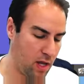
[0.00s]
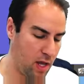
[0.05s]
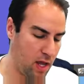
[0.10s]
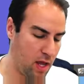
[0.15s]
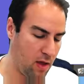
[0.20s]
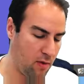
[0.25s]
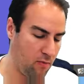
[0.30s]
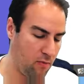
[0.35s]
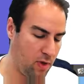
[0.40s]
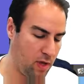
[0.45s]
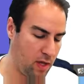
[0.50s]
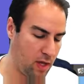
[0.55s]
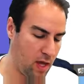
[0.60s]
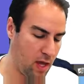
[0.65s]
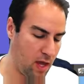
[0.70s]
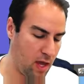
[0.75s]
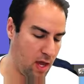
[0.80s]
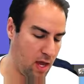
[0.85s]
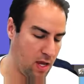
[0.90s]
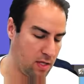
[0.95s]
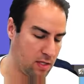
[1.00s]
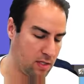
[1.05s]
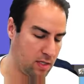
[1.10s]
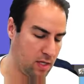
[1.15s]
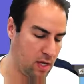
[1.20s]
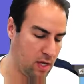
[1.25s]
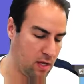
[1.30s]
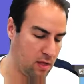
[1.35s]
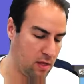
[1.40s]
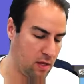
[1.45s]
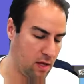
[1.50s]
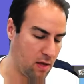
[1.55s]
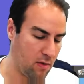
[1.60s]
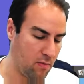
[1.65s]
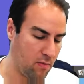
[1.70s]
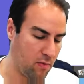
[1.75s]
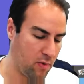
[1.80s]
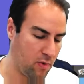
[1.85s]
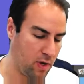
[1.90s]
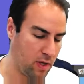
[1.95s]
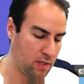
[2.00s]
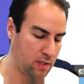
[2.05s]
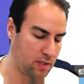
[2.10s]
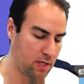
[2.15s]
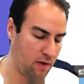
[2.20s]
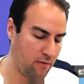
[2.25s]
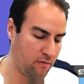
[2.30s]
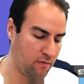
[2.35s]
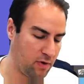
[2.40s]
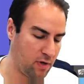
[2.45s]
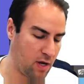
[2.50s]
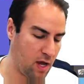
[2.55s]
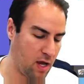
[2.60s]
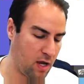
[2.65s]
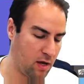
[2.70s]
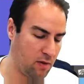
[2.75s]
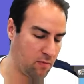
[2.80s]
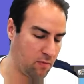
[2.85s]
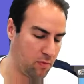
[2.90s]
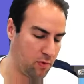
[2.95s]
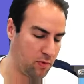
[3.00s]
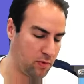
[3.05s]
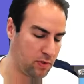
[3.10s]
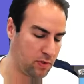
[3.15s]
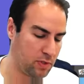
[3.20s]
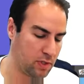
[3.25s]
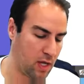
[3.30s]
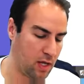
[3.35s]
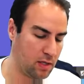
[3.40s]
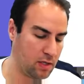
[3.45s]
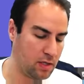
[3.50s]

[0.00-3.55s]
and we get 18.79%.